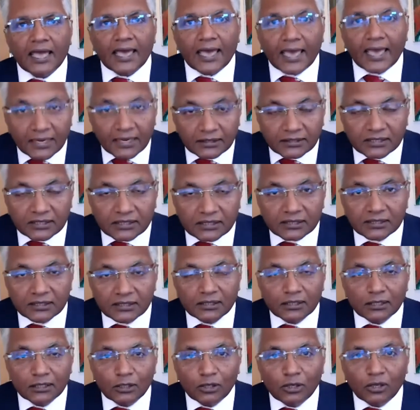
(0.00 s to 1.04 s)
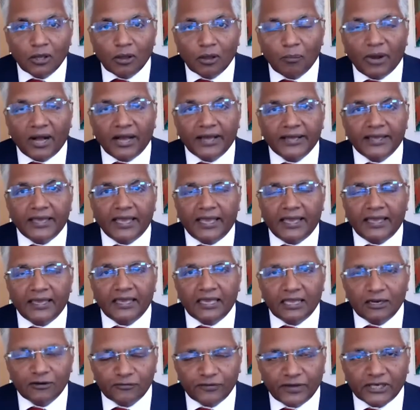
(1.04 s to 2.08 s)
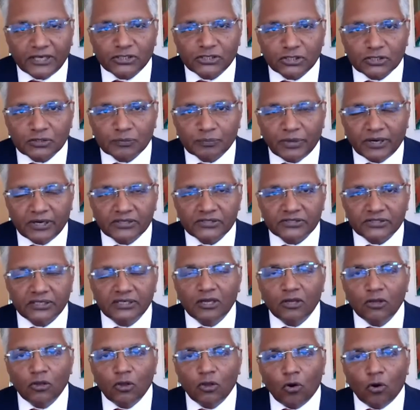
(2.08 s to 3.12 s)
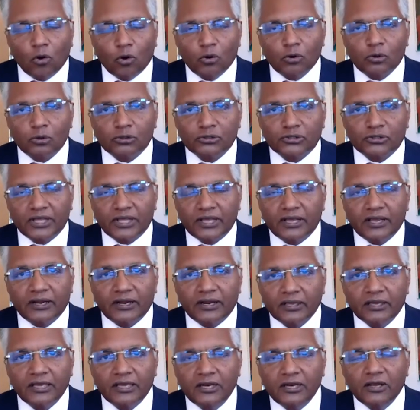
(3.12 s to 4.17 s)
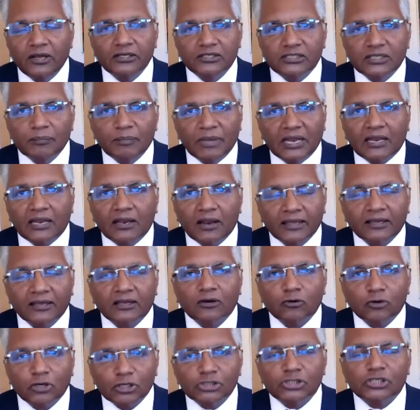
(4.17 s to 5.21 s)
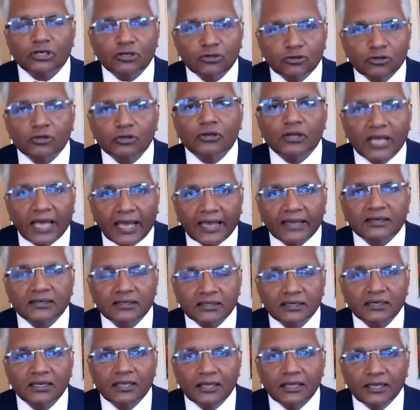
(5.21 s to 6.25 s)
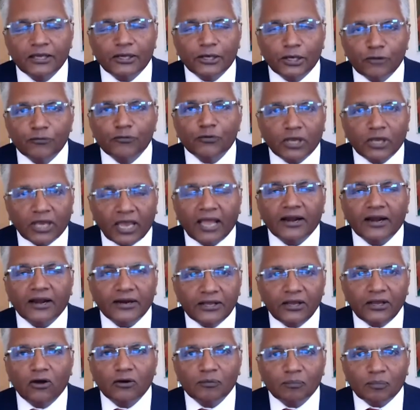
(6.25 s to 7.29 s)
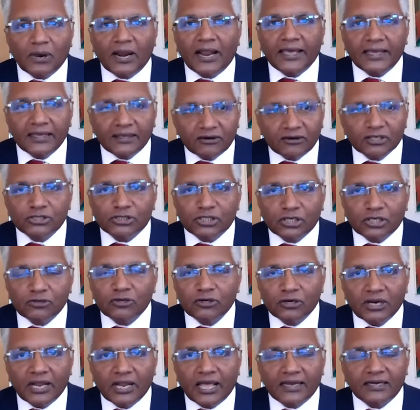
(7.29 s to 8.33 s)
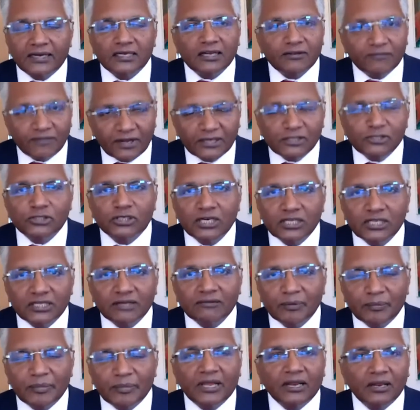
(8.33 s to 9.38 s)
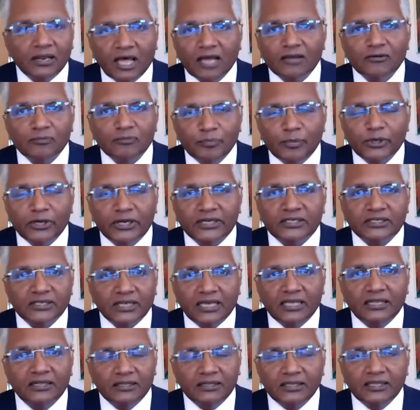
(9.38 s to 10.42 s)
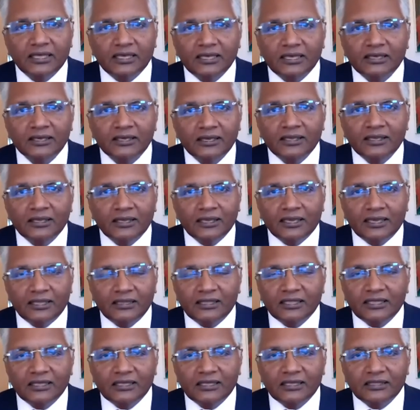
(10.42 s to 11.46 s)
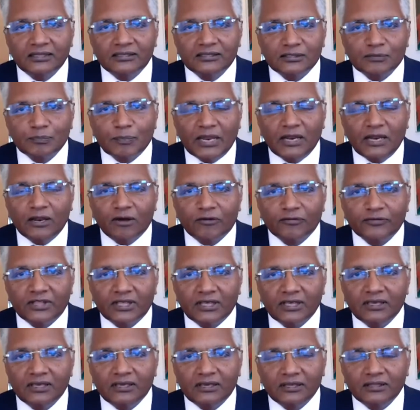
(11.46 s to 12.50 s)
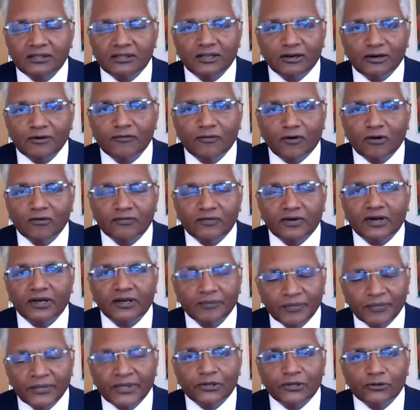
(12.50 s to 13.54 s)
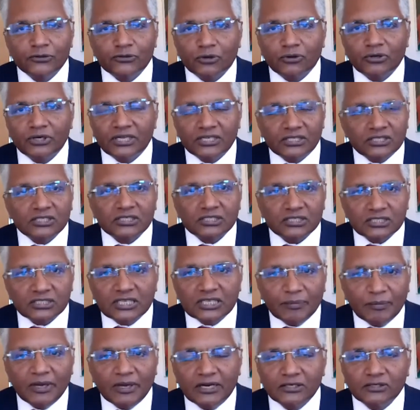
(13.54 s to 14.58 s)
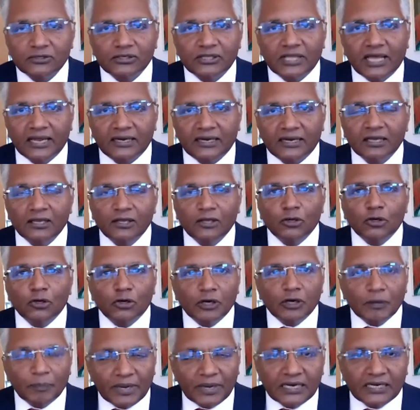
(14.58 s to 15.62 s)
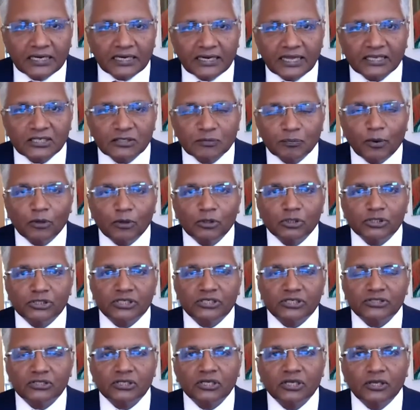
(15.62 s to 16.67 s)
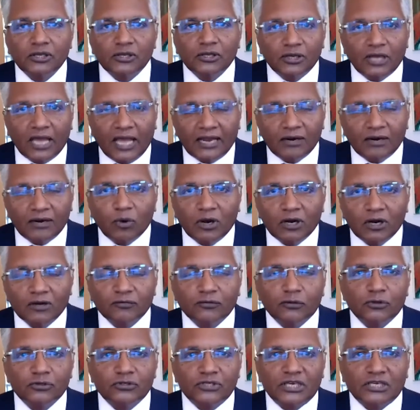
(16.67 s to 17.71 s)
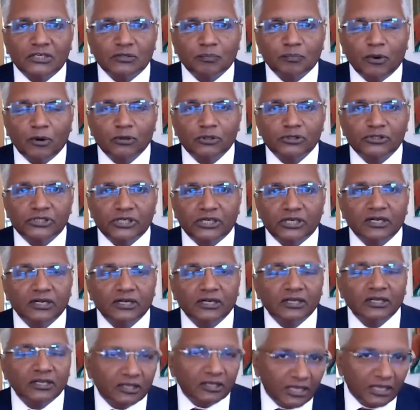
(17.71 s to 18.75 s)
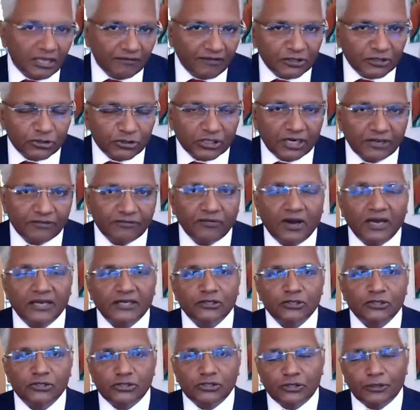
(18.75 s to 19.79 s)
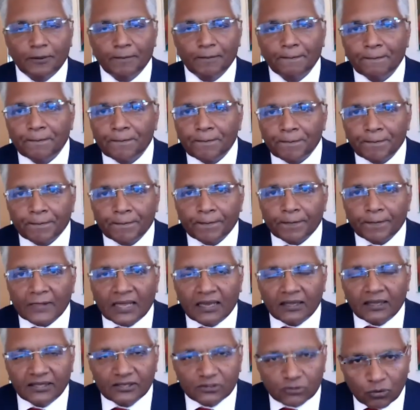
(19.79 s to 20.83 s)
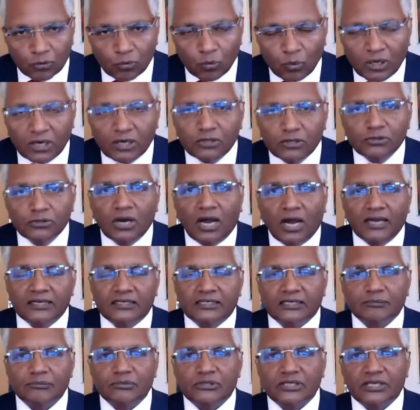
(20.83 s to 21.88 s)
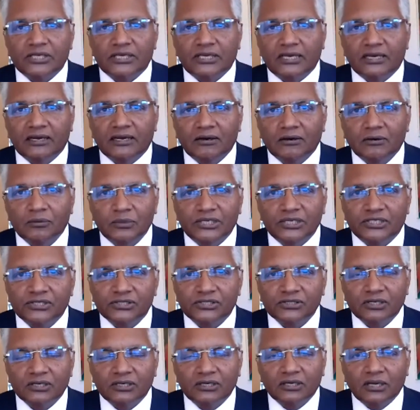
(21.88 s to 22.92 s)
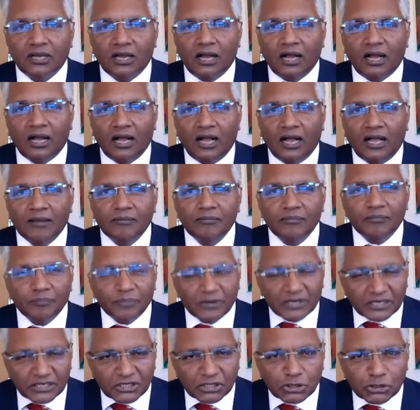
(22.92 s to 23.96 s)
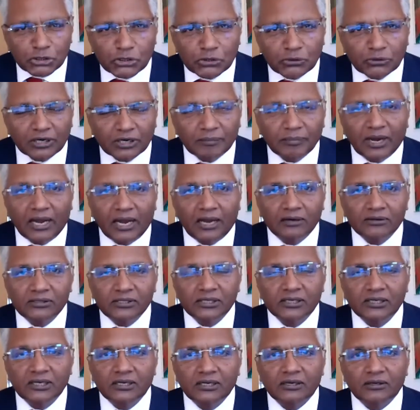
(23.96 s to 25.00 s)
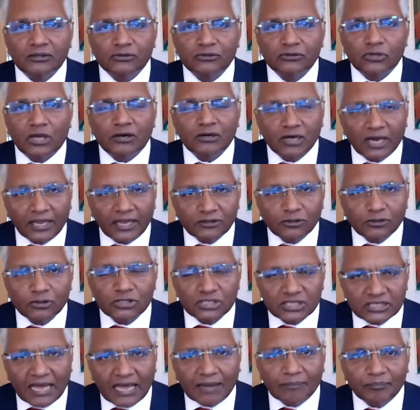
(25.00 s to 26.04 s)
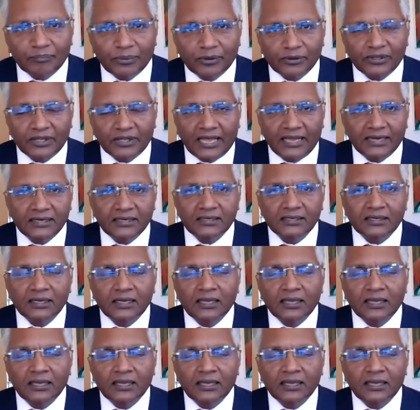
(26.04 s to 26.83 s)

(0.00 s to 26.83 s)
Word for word: hit by an infectious person or they're, you know, it's a bit like Russian roulette. If you carry on playing Russian roulette, eventually there will be a live bullet in the in the spin of the, the revolver. So it's similar to that. Repeated exposures and one of those exposure eventually finds you. There's one or two items here which I'm pretty sure about so I'd like to stamp on that.